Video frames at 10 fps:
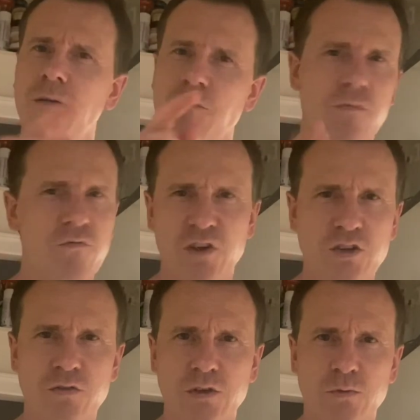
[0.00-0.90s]
Very
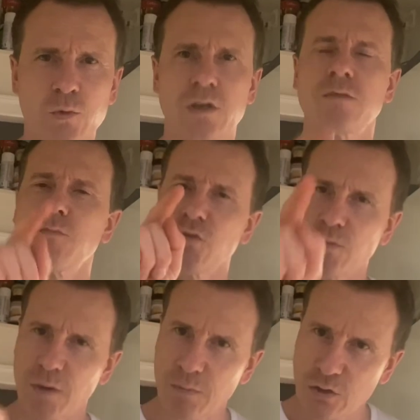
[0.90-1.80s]
difficult word.
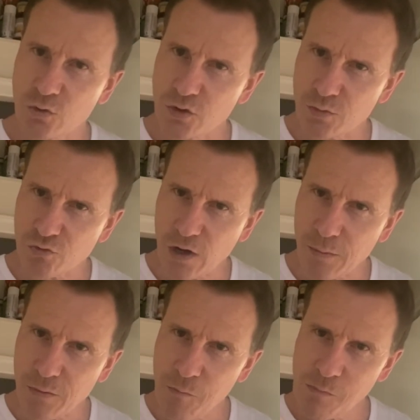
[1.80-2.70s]
Remember to subscribe
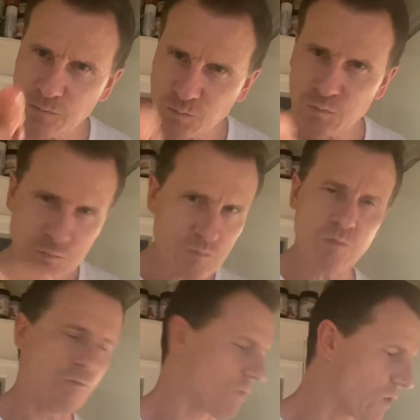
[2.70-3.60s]

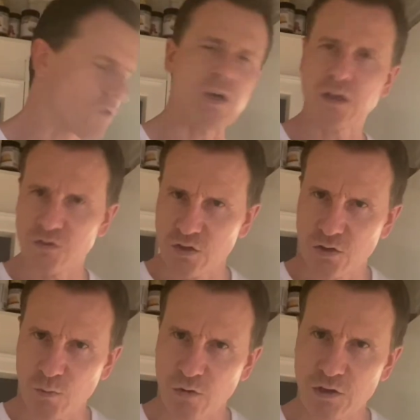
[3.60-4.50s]
so I can send you
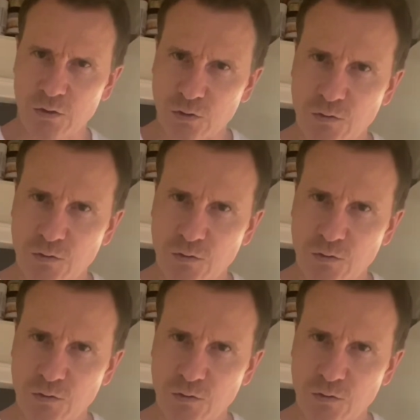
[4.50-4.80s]
more videos.